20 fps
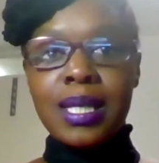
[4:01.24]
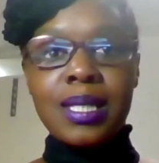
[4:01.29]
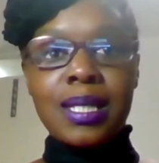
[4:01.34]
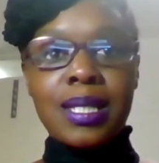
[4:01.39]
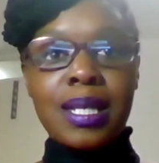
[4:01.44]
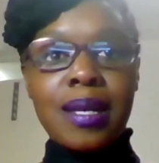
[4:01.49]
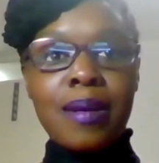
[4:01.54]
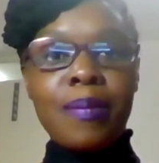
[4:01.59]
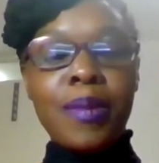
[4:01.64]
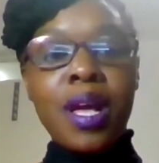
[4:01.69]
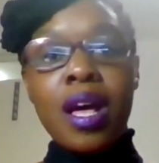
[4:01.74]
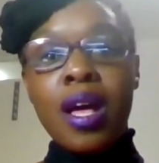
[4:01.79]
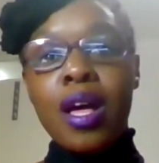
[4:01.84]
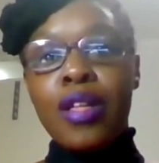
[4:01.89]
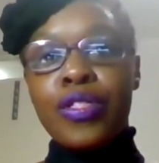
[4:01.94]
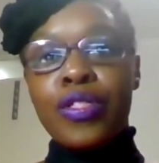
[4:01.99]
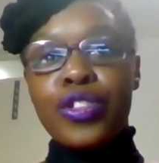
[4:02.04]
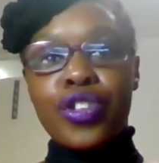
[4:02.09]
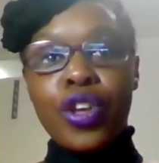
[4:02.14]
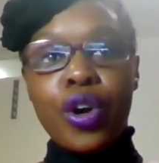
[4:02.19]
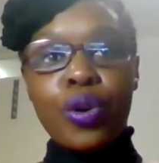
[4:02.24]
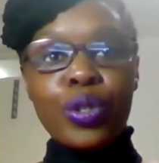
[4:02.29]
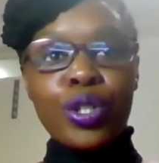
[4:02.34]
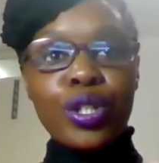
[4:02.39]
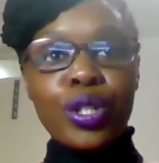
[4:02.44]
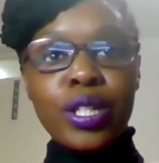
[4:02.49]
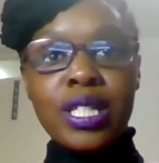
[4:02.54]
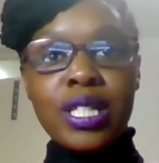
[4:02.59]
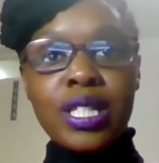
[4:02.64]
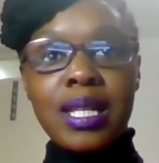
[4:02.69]
system, the
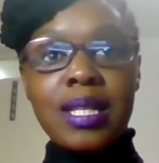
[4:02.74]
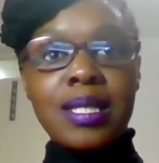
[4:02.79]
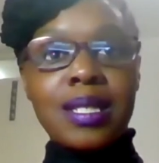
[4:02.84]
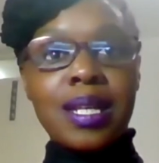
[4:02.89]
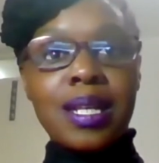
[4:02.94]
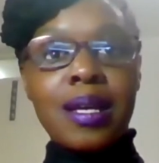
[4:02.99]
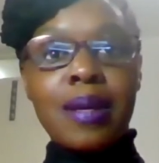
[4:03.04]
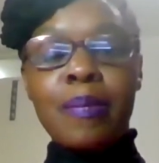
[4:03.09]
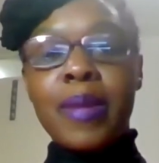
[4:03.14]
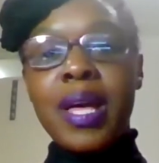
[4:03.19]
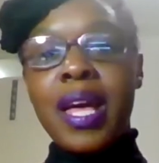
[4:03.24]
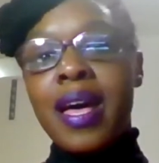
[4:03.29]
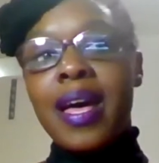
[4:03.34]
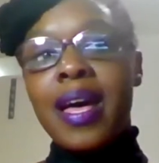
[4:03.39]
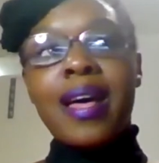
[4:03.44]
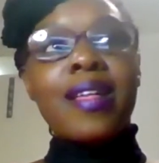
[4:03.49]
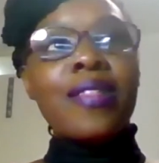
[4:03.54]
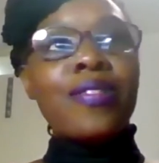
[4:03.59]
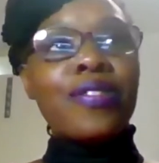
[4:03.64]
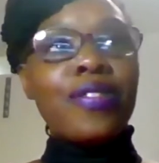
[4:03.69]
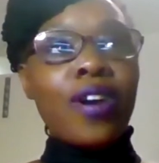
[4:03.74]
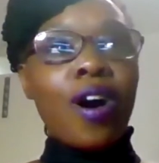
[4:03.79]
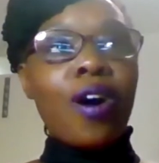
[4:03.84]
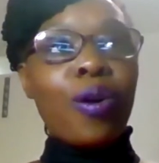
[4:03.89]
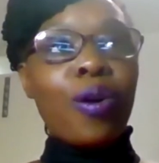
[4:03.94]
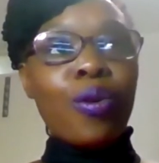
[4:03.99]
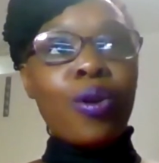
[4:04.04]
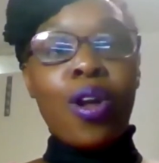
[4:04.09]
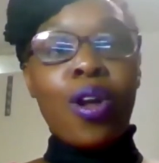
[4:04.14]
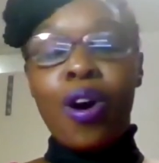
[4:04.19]
social system,
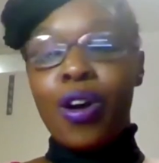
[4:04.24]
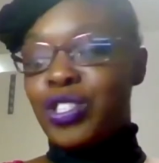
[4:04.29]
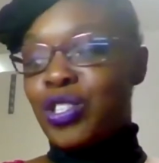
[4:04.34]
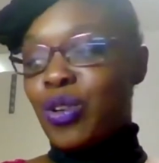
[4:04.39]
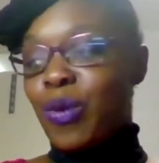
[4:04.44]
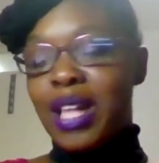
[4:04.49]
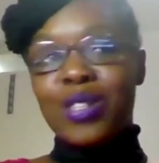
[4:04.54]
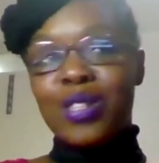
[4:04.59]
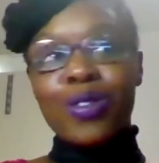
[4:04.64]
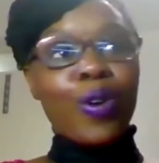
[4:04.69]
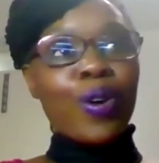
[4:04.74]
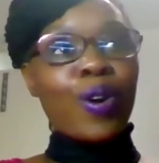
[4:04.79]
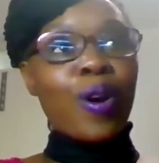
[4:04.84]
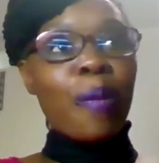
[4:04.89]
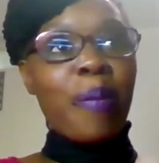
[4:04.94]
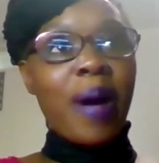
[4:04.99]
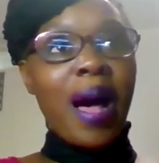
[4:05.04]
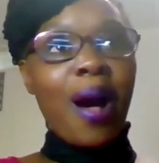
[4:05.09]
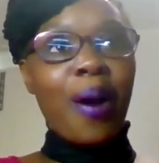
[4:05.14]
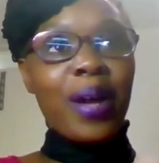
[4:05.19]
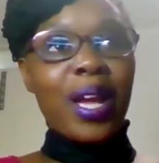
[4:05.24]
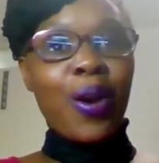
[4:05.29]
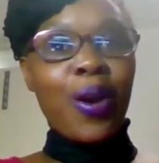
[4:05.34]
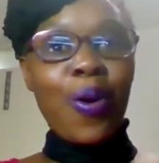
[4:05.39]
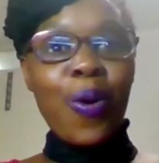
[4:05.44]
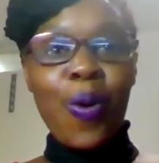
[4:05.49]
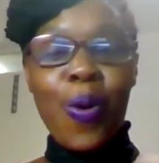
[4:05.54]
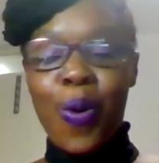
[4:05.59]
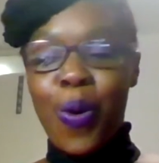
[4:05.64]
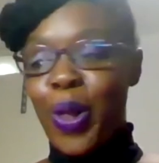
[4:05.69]
the whole lot. So I talk about
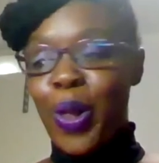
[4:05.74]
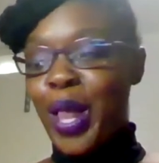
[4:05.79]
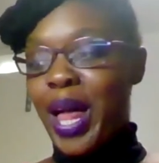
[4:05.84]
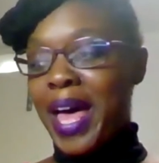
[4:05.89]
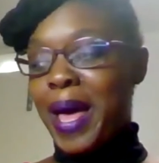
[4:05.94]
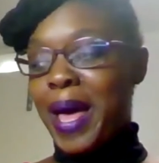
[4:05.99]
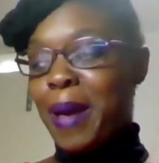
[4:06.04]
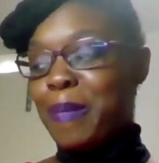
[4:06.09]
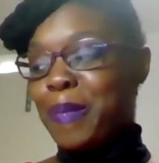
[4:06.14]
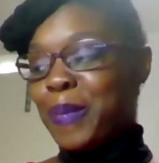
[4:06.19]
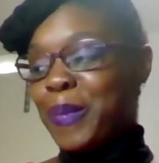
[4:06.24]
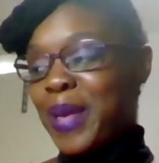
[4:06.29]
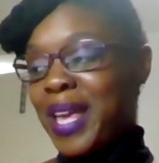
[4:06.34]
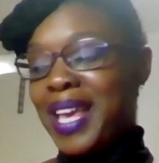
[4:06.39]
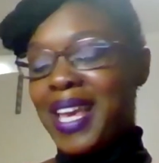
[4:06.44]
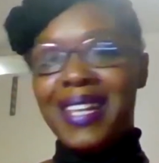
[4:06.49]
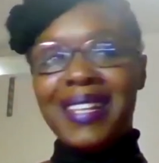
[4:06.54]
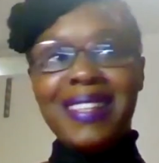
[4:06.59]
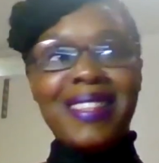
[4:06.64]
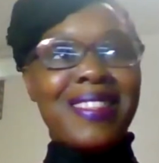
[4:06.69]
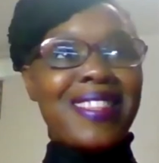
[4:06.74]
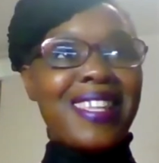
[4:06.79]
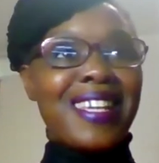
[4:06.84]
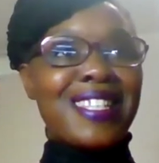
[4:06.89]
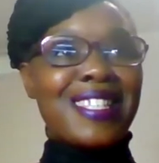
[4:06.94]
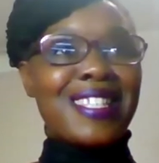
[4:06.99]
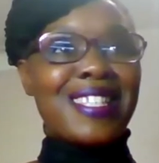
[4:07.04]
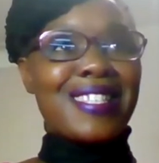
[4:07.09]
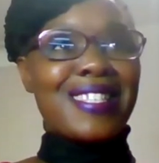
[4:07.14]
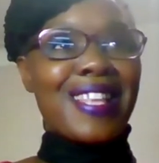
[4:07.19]
it all in
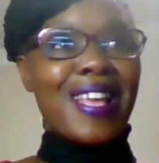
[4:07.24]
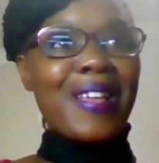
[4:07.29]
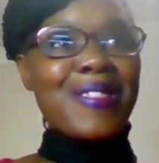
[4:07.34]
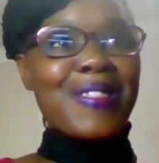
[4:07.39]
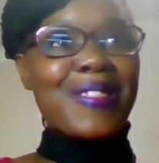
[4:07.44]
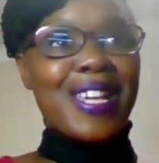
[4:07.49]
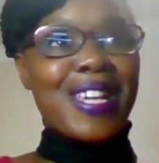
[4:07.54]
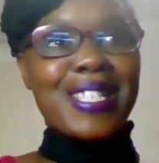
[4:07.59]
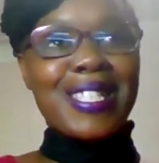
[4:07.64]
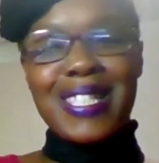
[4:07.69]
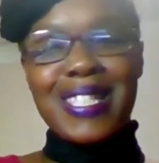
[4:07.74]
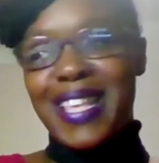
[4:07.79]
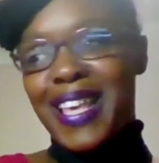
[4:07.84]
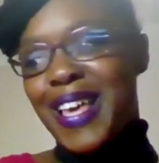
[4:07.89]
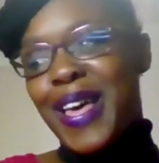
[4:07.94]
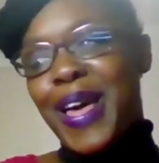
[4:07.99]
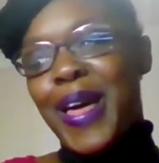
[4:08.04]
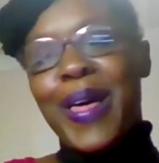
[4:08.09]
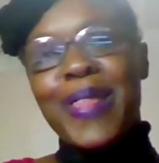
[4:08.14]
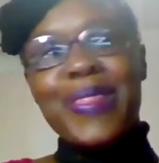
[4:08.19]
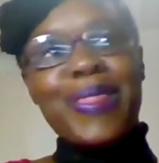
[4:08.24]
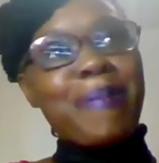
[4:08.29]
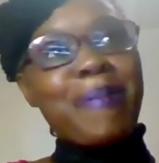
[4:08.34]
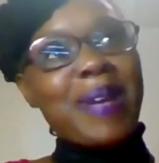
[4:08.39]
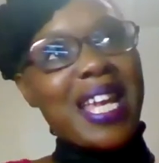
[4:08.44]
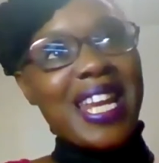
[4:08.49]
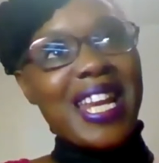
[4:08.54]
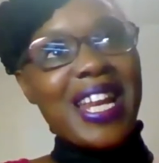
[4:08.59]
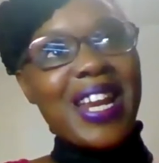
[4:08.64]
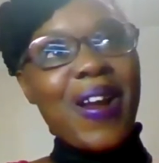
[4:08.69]

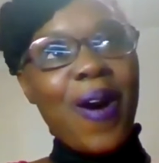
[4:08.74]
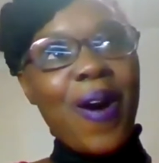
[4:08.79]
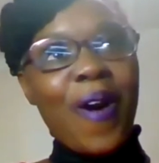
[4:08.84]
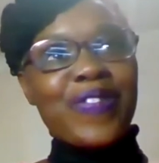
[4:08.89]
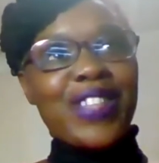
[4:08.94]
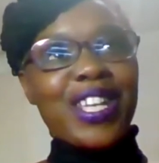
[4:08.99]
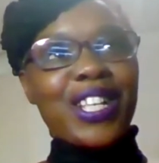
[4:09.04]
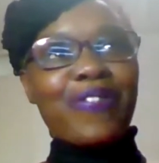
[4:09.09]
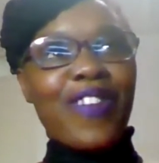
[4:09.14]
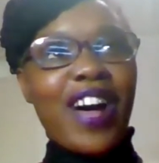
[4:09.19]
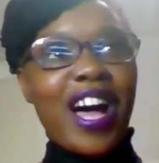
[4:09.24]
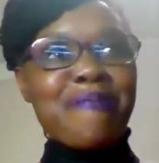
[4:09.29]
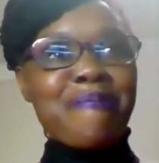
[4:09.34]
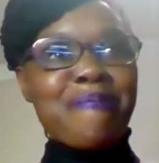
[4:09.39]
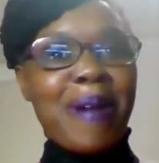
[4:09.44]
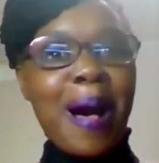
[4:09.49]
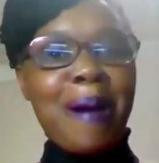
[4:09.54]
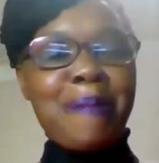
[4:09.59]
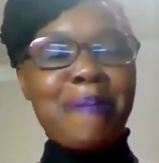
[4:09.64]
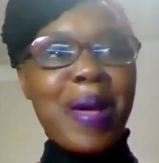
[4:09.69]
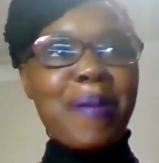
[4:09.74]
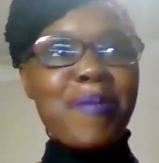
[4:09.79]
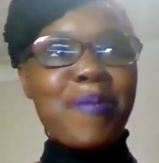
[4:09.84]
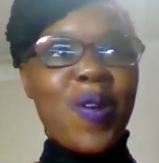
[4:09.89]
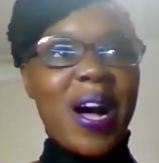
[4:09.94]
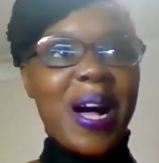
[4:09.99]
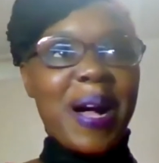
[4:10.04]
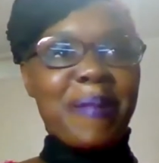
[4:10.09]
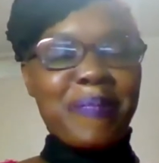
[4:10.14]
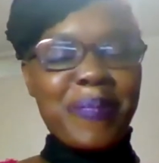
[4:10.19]
the beginning of this 5-part
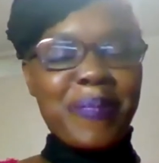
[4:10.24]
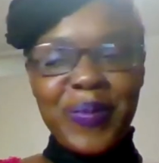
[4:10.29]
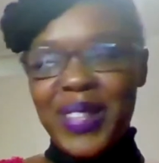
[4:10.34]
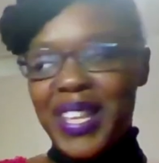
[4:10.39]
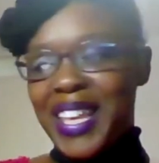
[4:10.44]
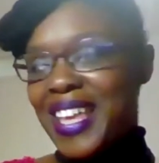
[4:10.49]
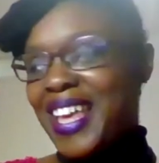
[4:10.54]
memoir.